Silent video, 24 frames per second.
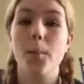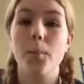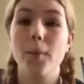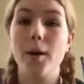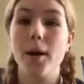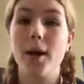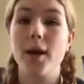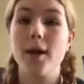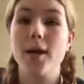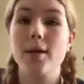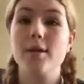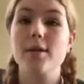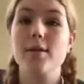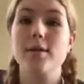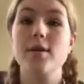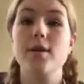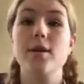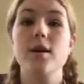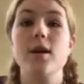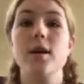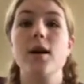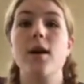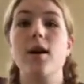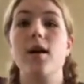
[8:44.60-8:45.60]
But
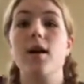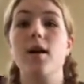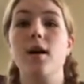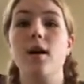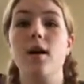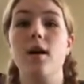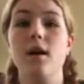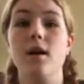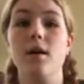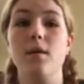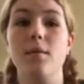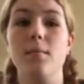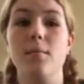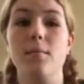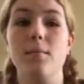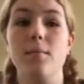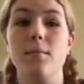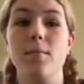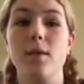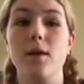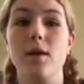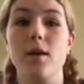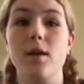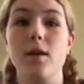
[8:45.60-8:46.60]

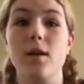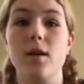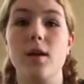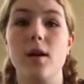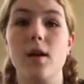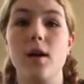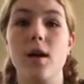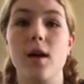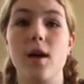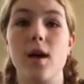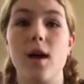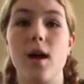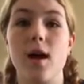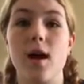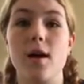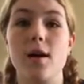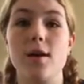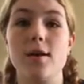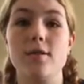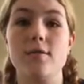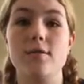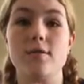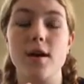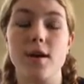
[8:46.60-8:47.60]

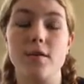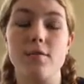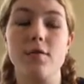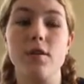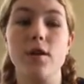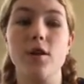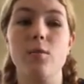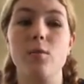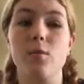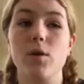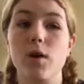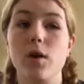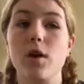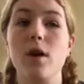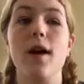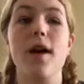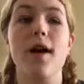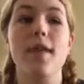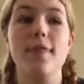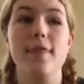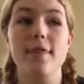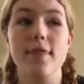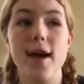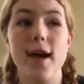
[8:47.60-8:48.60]
I definitely work
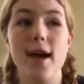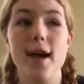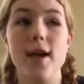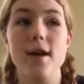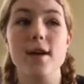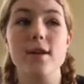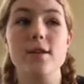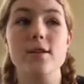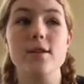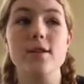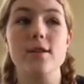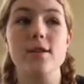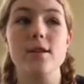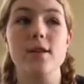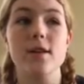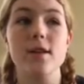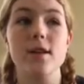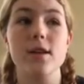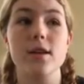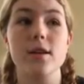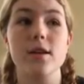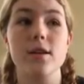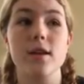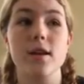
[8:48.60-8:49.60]
on that
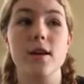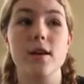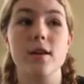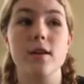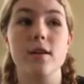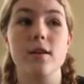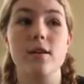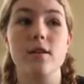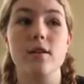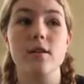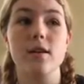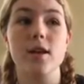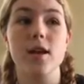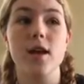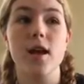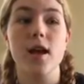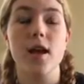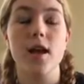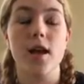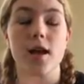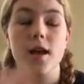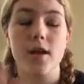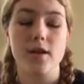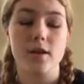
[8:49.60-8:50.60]
in there
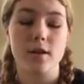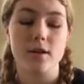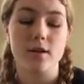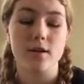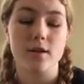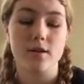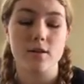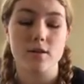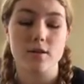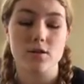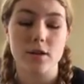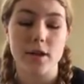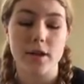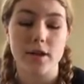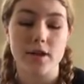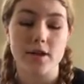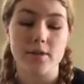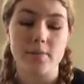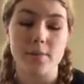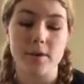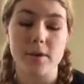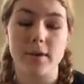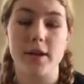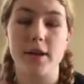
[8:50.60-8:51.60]
and try and
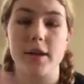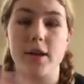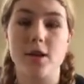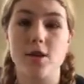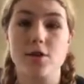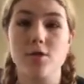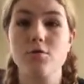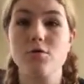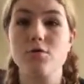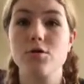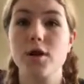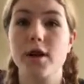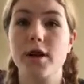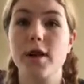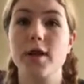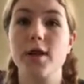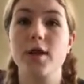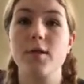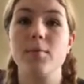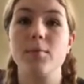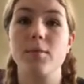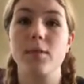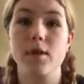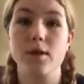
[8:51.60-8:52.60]
explain, like, I do train
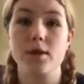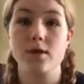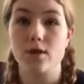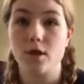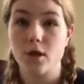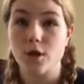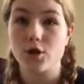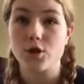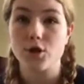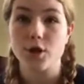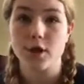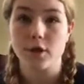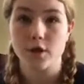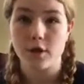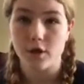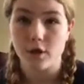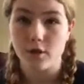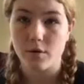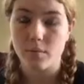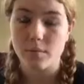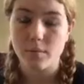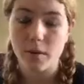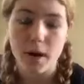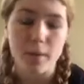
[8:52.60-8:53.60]
him, but he's not trained to
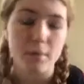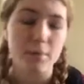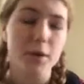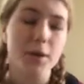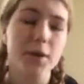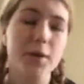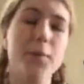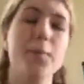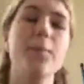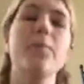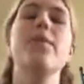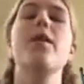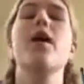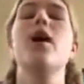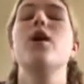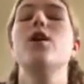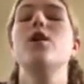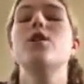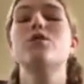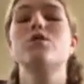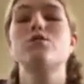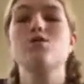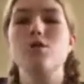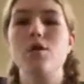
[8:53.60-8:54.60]
go in public.
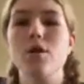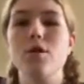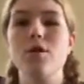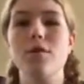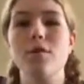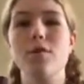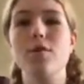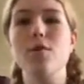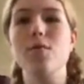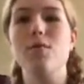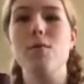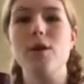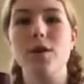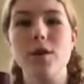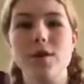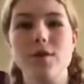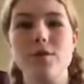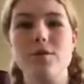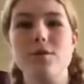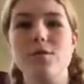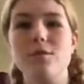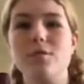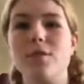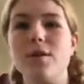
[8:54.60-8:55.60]
So if you want
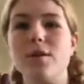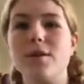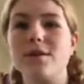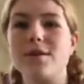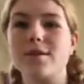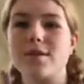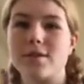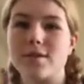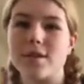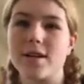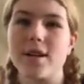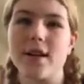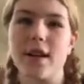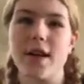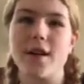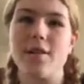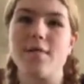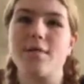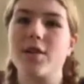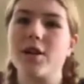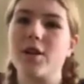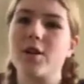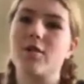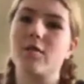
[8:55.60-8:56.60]
to see
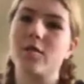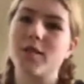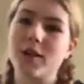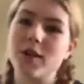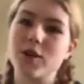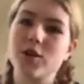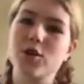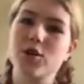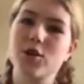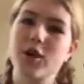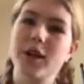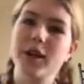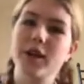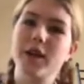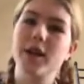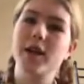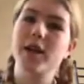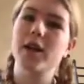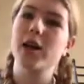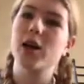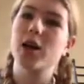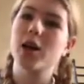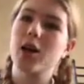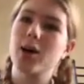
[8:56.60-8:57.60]
a video of us
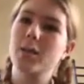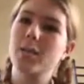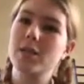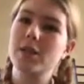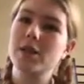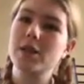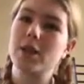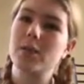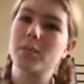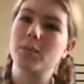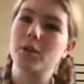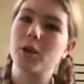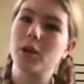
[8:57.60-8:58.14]
training, comment down